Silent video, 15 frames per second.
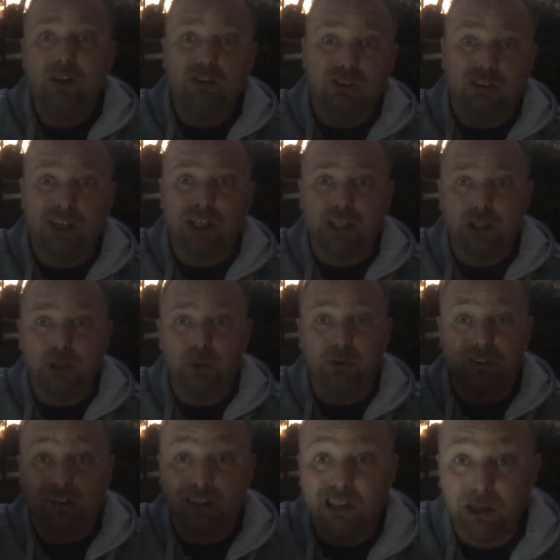So there you go.
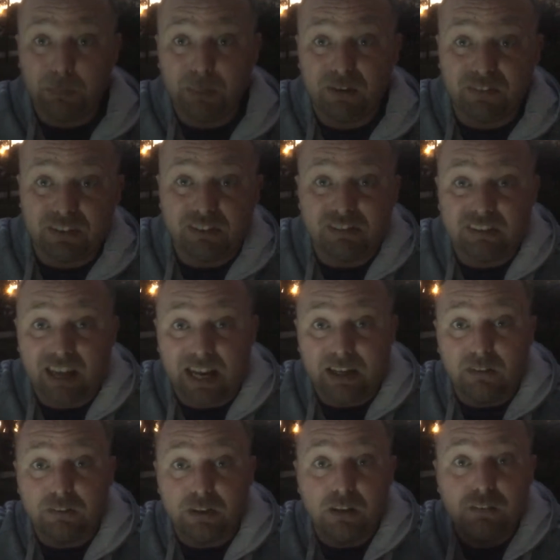There's a little bit of
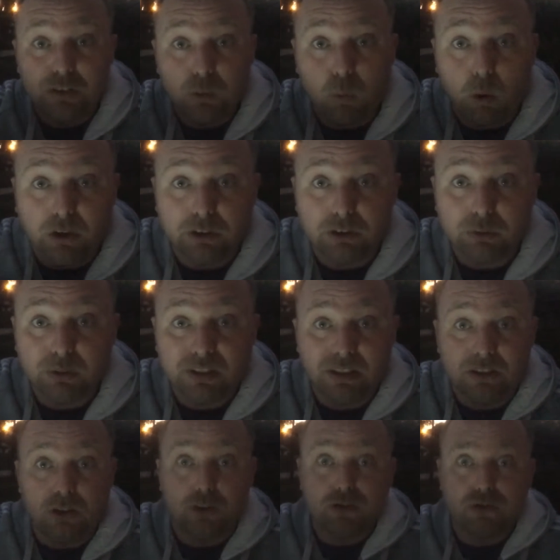incentive if you want to
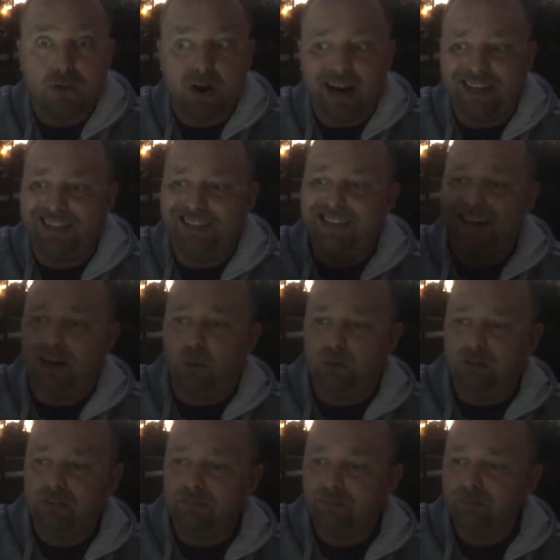indeed try it out.